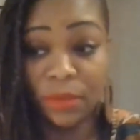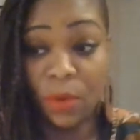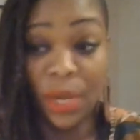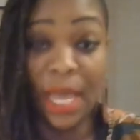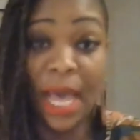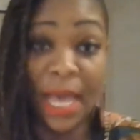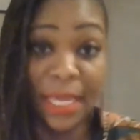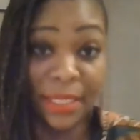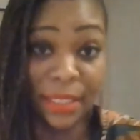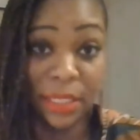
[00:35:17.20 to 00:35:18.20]
or your
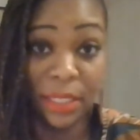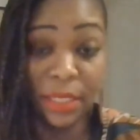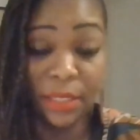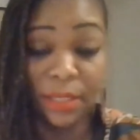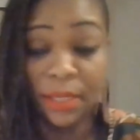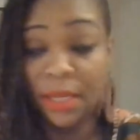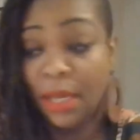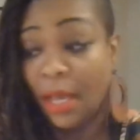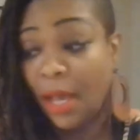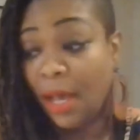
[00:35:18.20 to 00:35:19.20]
highest good.
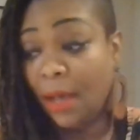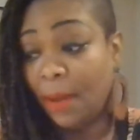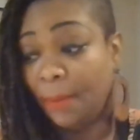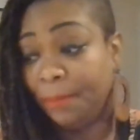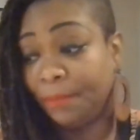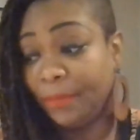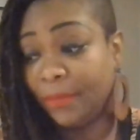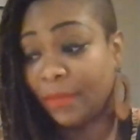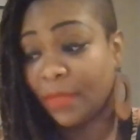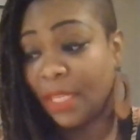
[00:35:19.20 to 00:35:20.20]
Um,
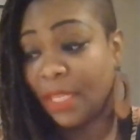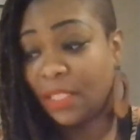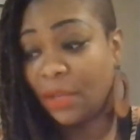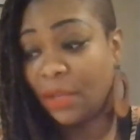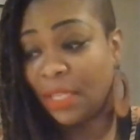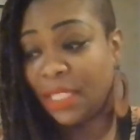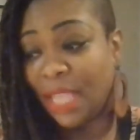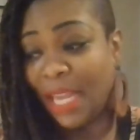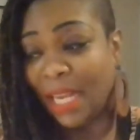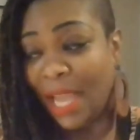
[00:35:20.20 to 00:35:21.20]
so it's
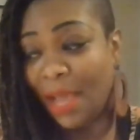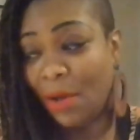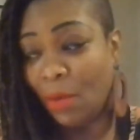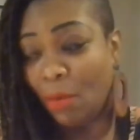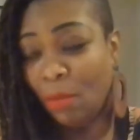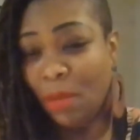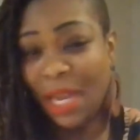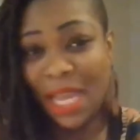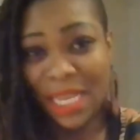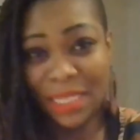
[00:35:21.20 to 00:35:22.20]
like now when
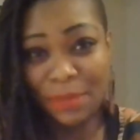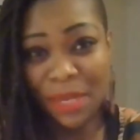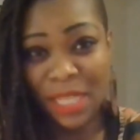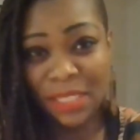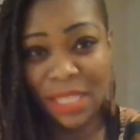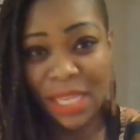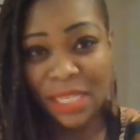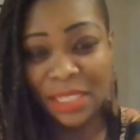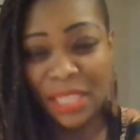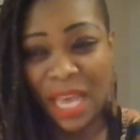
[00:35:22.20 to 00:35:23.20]
I experience
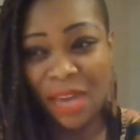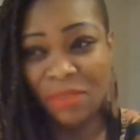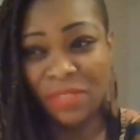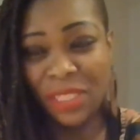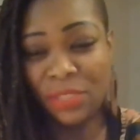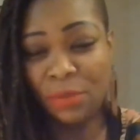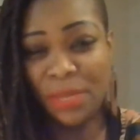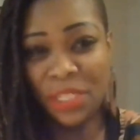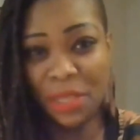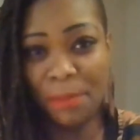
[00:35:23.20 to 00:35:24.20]
things, I don't really do
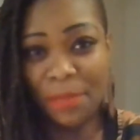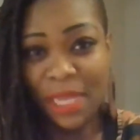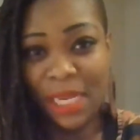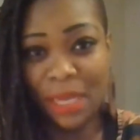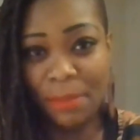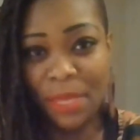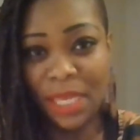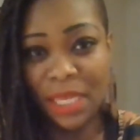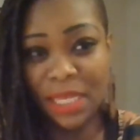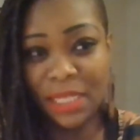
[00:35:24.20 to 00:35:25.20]
much complaining
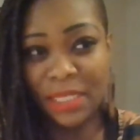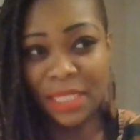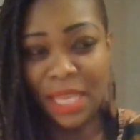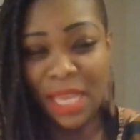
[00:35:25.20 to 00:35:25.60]
because